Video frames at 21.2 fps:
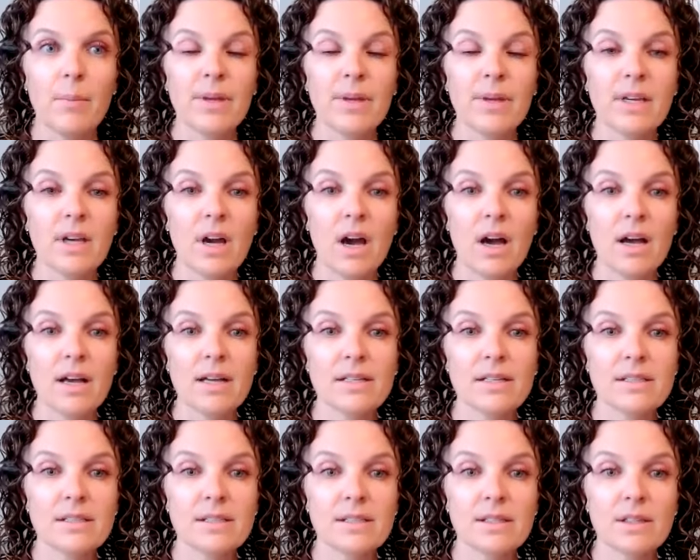
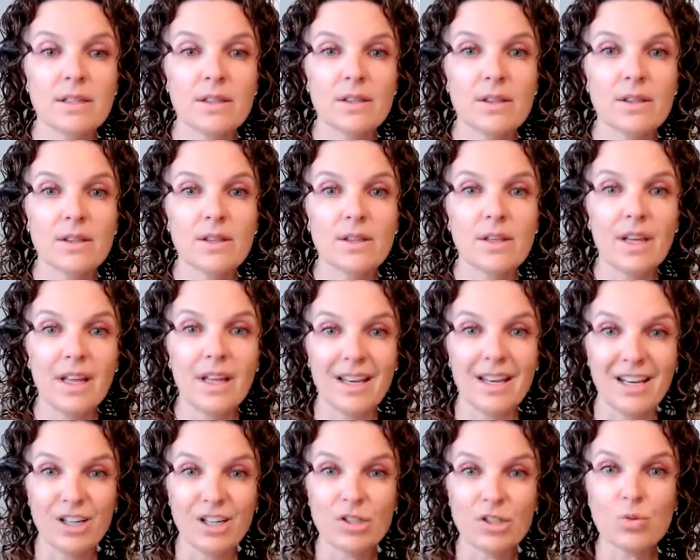because,
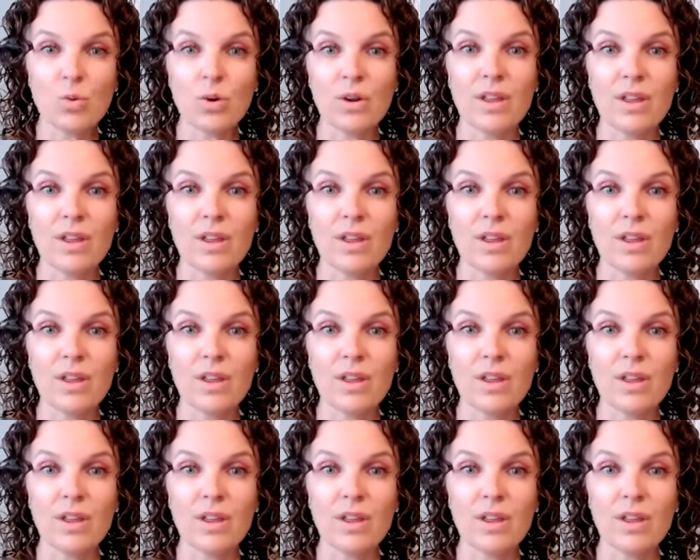and here's